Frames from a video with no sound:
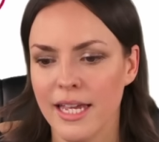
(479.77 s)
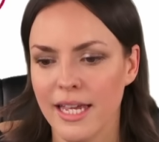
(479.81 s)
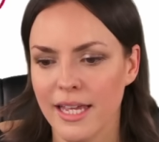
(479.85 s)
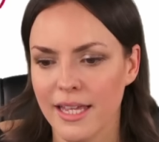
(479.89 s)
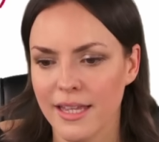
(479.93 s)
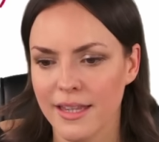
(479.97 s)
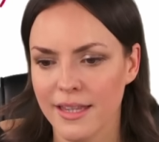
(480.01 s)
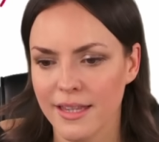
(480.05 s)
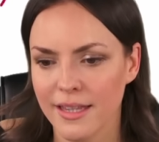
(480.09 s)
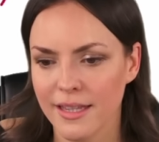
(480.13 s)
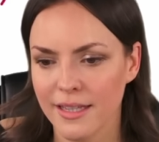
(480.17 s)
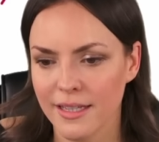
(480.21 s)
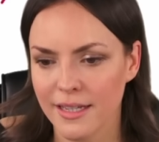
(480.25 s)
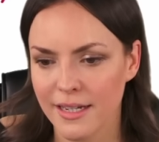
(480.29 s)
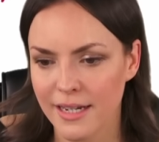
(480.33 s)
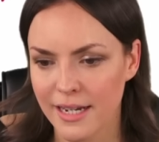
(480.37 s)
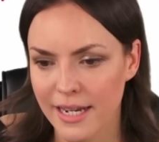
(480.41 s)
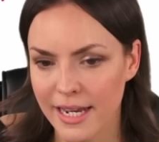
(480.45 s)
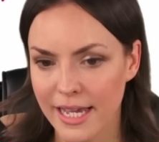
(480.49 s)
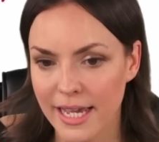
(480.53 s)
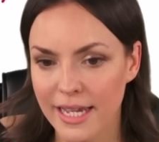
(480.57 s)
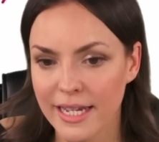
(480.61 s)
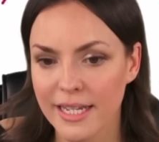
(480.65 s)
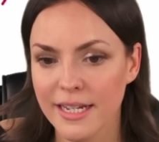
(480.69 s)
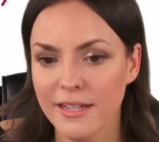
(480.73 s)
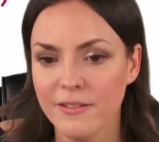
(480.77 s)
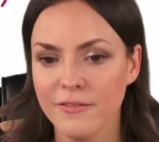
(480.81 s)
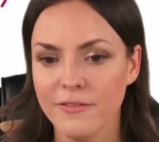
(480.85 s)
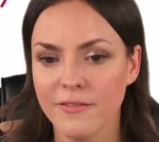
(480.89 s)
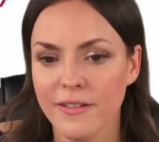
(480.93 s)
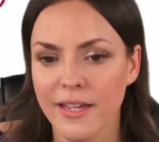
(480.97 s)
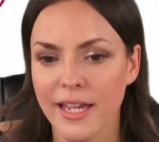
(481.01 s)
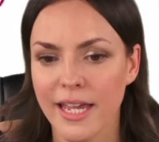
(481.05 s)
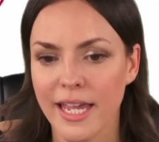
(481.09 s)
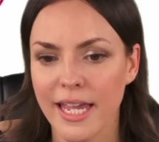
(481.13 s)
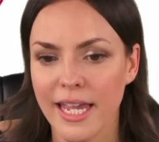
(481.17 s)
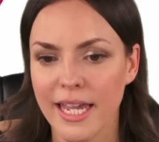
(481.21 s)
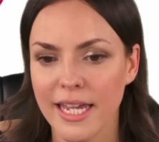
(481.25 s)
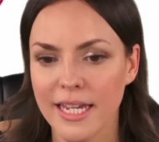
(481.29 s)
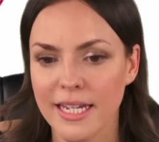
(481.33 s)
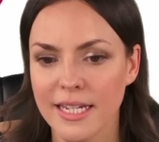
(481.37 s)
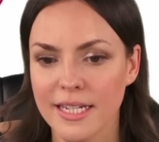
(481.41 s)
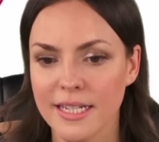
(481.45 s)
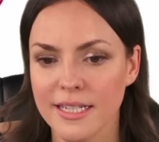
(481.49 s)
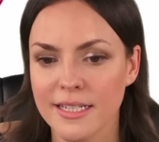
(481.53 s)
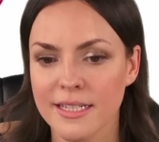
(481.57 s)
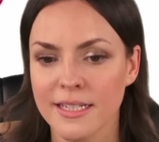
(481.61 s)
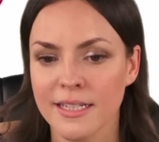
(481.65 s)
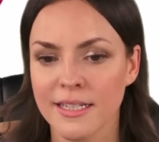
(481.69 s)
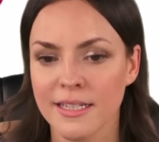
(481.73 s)
and the negative
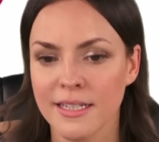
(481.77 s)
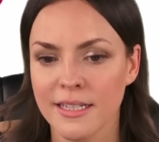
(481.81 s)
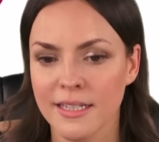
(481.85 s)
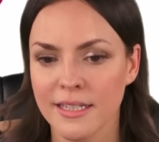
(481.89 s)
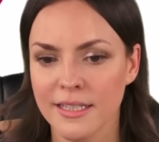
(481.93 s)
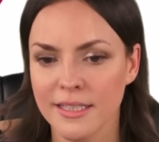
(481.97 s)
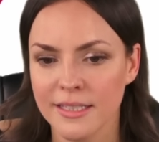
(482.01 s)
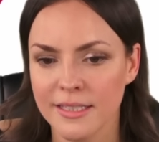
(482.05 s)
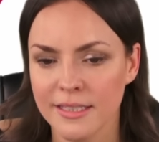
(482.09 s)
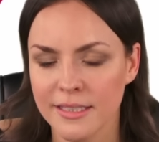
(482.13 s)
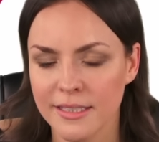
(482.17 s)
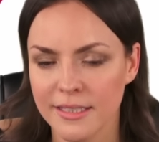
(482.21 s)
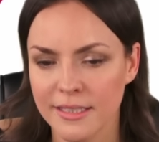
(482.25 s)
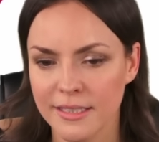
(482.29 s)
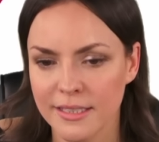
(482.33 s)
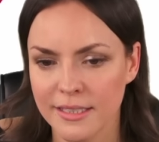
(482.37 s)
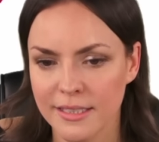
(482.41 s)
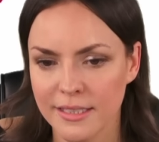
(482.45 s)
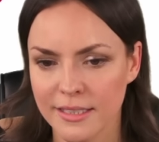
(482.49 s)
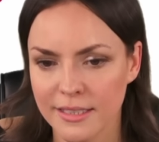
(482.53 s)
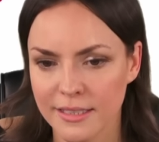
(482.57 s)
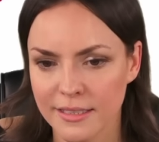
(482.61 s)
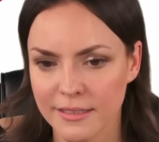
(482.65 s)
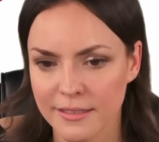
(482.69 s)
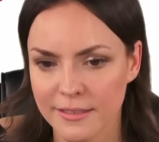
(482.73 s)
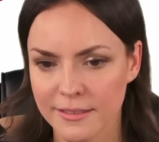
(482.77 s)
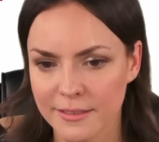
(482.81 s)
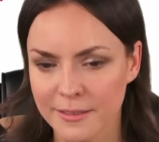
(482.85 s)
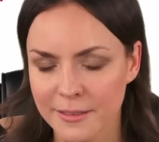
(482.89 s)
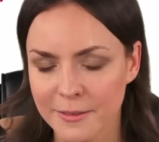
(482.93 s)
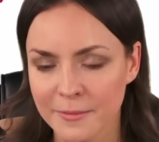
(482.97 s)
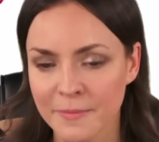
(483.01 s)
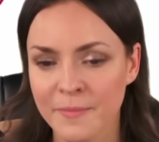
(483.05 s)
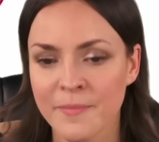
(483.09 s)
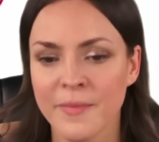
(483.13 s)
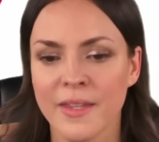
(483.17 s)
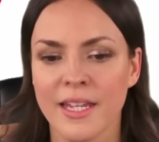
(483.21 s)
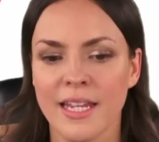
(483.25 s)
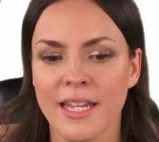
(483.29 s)
8 here.